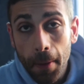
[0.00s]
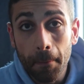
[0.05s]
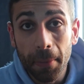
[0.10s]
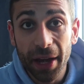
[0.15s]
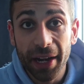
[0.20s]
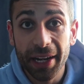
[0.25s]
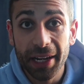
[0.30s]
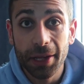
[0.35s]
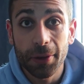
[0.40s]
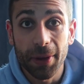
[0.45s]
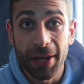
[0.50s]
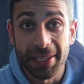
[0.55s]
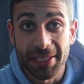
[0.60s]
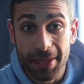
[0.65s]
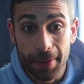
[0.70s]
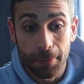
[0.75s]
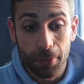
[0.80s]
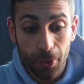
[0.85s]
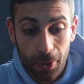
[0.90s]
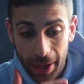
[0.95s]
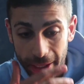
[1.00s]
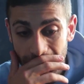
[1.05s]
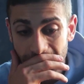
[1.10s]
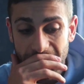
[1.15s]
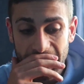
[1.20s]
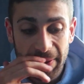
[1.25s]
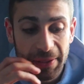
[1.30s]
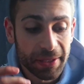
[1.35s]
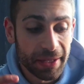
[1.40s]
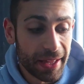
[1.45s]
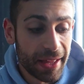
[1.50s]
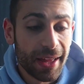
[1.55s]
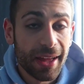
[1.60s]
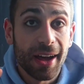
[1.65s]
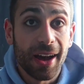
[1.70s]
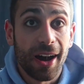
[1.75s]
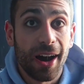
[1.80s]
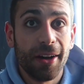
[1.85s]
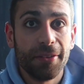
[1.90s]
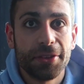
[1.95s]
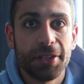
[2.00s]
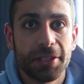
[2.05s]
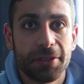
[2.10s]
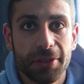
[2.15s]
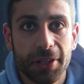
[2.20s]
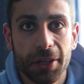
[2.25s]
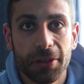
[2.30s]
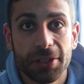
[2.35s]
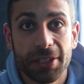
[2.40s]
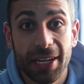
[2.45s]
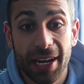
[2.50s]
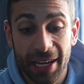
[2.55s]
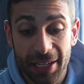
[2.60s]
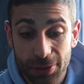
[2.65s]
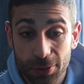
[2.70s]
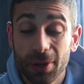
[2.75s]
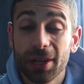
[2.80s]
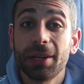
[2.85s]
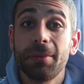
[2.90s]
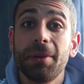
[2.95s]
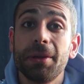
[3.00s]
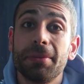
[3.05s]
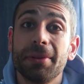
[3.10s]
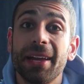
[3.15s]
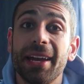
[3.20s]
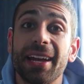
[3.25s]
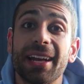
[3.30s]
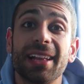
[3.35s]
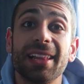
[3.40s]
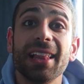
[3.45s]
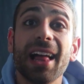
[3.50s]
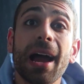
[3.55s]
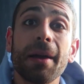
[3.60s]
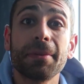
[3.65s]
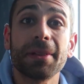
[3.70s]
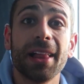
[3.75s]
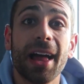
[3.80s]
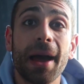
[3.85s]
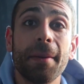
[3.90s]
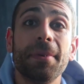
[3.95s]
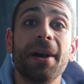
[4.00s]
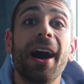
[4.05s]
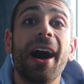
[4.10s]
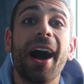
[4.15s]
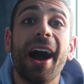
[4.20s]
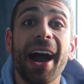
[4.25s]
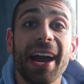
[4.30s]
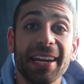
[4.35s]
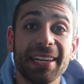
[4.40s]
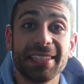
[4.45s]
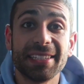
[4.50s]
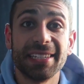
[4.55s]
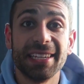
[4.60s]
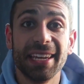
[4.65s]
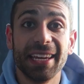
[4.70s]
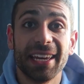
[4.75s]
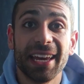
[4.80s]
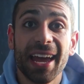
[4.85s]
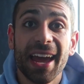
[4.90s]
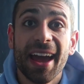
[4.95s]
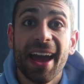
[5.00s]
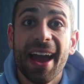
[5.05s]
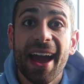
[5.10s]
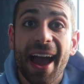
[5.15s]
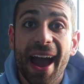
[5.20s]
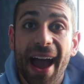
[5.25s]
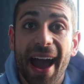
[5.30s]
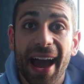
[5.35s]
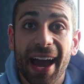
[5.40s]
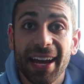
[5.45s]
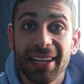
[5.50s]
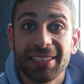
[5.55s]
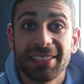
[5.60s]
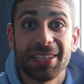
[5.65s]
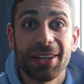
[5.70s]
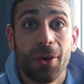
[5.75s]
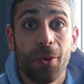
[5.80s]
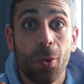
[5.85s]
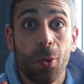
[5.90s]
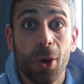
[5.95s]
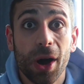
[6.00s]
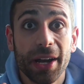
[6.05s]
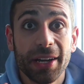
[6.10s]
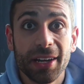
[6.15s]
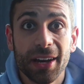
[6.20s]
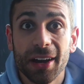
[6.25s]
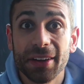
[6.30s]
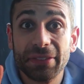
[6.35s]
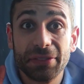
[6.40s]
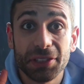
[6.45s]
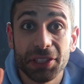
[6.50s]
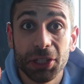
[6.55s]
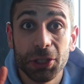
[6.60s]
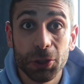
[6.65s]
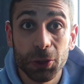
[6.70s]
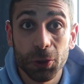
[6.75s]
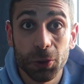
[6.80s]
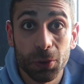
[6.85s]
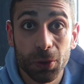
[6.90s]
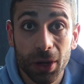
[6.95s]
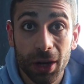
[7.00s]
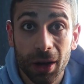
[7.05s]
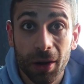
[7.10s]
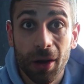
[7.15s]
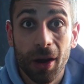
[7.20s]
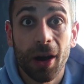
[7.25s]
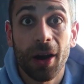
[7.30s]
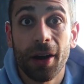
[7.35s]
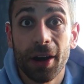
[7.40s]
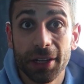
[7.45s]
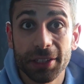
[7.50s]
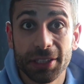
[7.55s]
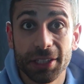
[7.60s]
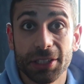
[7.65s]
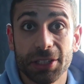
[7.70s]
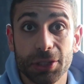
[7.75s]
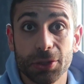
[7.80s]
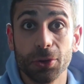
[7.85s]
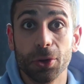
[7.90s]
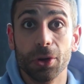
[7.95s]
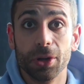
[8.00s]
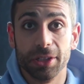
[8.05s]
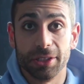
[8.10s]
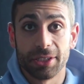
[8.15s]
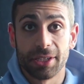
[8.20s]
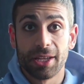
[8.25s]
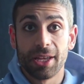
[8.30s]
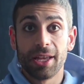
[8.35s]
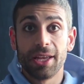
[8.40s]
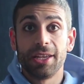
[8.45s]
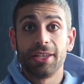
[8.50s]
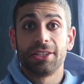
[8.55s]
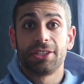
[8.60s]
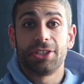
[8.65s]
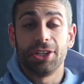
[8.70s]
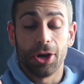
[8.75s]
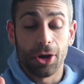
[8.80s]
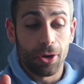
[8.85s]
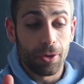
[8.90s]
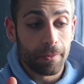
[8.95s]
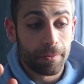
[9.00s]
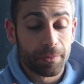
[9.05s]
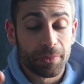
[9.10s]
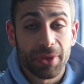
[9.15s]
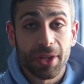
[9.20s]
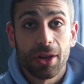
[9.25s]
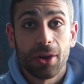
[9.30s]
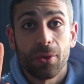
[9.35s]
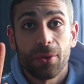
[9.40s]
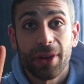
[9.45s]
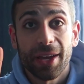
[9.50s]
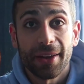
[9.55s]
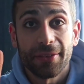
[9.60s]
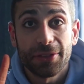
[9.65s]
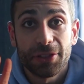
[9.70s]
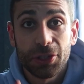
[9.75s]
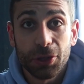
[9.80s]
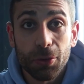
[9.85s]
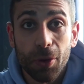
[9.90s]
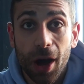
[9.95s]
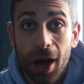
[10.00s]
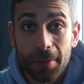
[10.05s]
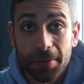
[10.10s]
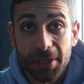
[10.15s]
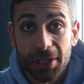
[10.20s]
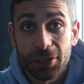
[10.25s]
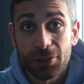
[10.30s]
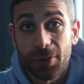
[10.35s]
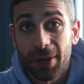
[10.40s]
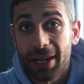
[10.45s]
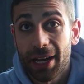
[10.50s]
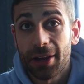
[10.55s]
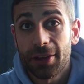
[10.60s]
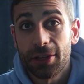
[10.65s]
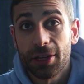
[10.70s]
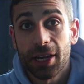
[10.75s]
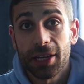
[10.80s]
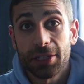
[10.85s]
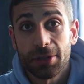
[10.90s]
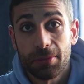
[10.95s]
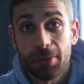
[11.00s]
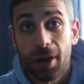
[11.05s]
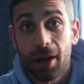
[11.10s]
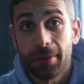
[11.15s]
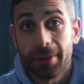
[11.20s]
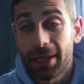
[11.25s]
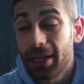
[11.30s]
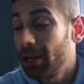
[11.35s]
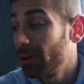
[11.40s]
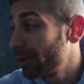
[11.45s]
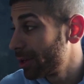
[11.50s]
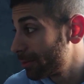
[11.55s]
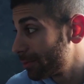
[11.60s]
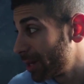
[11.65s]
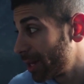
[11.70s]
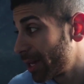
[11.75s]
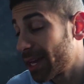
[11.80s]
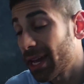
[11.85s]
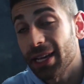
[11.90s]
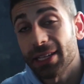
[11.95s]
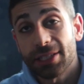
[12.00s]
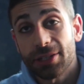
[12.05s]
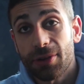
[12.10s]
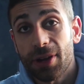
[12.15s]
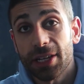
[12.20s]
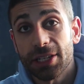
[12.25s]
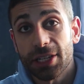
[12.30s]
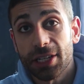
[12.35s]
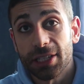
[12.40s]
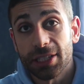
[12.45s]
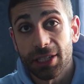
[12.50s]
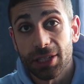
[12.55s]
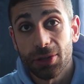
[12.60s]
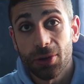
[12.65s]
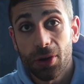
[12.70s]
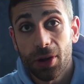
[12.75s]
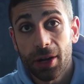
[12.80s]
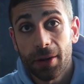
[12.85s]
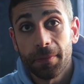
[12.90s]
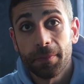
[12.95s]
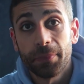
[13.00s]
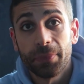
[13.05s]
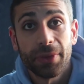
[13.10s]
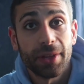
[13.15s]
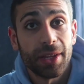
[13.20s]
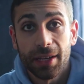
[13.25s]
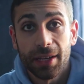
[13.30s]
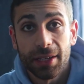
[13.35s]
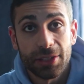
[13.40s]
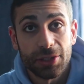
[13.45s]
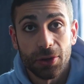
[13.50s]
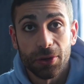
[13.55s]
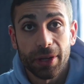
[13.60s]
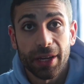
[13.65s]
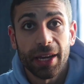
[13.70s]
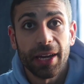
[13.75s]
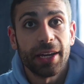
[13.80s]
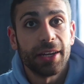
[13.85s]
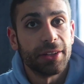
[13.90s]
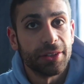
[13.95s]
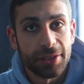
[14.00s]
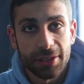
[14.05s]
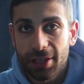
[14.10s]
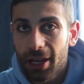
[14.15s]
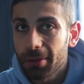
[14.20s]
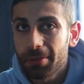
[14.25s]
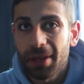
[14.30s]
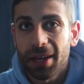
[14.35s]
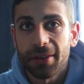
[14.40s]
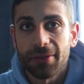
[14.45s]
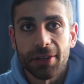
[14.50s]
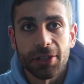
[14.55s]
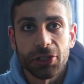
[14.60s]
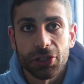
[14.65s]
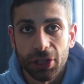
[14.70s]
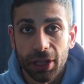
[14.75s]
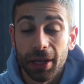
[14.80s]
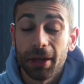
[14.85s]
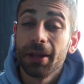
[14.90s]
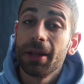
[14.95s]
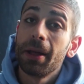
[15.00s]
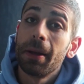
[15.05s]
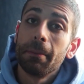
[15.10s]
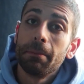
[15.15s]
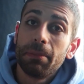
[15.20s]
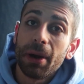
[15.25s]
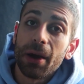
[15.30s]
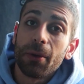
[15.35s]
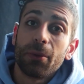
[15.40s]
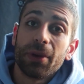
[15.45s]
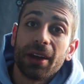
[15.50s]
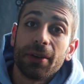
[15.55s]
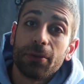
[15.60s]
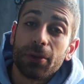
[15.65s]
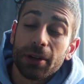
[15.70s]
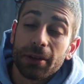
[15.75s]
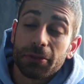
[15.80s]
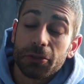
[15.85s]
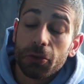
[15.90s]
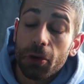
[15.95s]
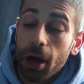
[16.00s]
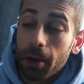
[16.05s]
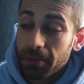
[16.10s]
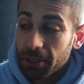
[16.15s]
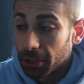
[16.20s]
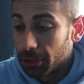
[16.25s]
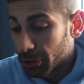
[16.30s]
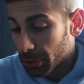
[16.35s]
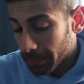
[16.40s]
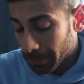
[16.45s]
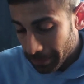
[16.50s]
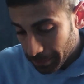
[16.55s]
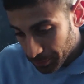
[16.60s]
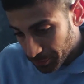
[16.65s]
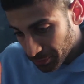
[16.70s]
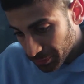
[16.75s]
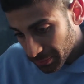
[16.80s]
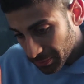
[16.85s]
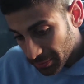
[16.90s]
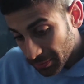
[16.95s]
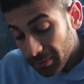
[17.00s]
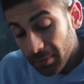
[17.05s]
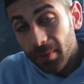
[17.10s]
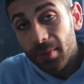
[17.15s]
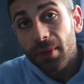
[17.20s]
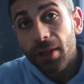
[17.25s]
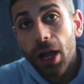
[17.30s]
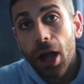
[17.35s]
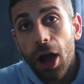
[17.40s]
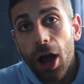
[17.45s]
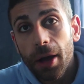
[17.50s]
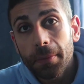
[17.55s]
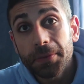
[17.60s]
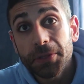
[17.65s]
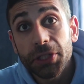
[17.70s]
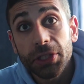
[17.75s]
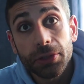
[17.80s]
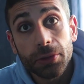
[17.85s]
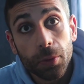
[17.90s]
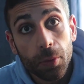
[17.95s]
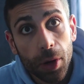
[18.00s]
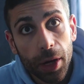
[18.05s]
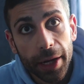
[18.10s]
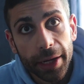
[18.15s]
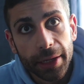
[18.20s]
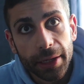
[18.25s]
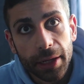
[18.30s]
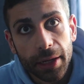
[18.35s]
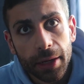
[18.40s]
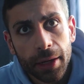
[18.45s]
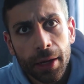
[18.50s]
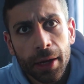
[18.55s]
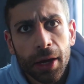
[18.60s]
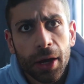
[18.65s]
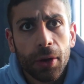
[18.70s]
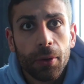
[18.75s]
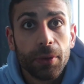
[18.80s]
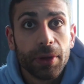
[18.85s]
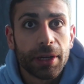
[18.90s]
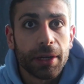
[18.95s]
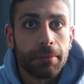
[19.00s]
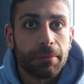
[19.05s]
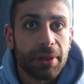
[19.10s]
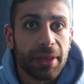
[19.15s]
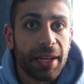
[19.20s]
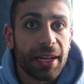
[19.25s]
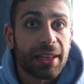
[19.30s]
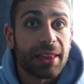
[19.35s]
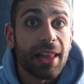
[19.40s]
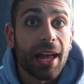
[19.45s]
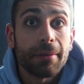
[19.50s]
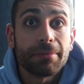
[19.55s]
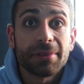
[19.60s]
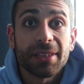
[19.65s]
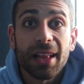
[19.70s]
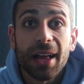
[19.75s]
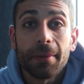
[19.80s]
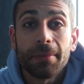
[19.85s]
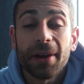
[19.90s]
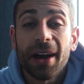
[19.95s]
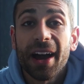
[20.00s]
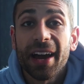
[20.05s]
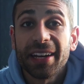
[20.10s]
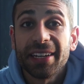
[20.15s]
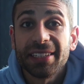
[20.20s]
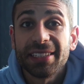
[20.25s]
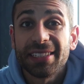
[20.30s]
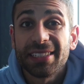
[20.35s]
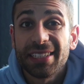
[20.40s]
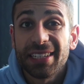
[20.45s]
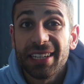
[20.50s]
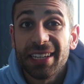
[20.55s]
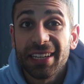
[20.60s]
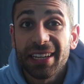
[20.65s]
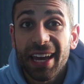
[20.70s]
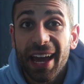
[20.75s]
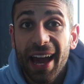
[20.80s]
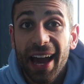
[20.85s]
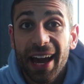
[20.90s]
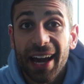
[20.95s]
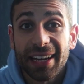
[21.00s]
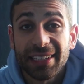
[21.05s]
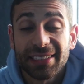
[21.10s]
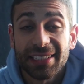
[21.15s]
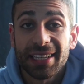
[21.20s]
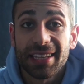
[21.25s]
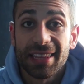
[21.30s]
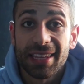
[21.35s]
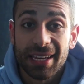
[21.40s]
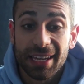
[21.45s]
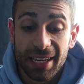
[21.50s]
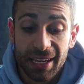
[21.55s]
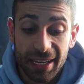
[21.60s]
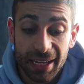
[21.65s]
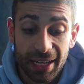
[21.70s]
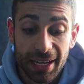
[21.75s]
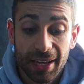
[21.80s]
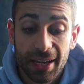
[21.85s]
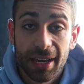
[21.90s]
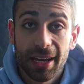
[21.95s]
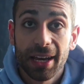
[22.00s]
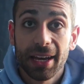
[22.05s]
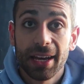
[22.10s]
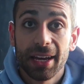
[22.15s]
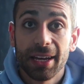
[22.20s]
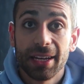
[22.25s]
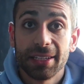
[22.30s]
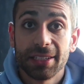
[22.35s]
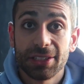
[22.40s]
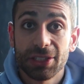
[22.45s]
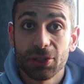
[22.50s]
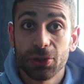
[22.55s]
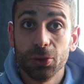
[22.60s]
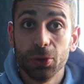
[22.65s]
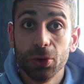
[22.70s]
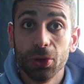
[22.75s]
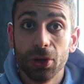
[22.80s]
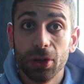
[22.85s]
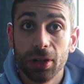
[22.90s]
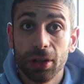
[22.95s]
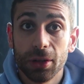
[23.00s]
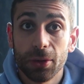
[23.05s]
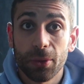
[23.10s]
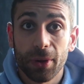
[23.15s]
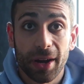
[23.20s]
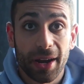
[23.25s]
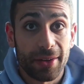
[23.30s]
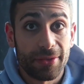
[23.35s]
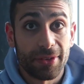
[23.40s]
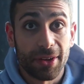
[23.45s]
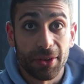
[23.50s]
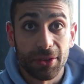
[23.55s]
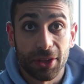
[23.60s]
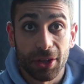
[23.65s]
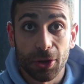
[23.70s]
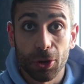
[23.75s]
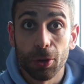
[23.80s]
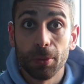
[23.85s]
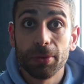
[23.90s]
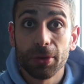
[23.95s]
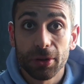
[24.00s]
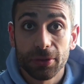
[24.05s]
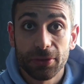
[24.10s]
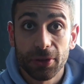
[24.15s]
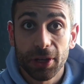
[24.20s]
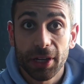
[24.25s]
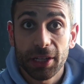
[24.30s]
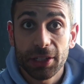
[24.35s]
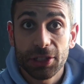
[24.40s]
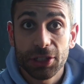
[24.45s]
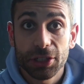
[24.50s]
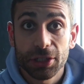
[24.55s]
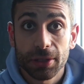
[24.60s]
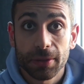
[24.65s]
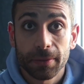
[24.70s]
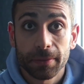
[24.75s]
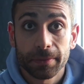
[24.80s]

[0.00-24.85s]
But anyways, the point of this video today is we're going to be playing Clap Clap Hide and Seek at one of two haunted schools. So we have two options right now. You guys are probably hearing my cat scratch against the door. It's okay, he'll stop that eventually. But we have one of two options. Option one, we can play Clap Clap Hide and Seek at the school where I found the GoPro footage.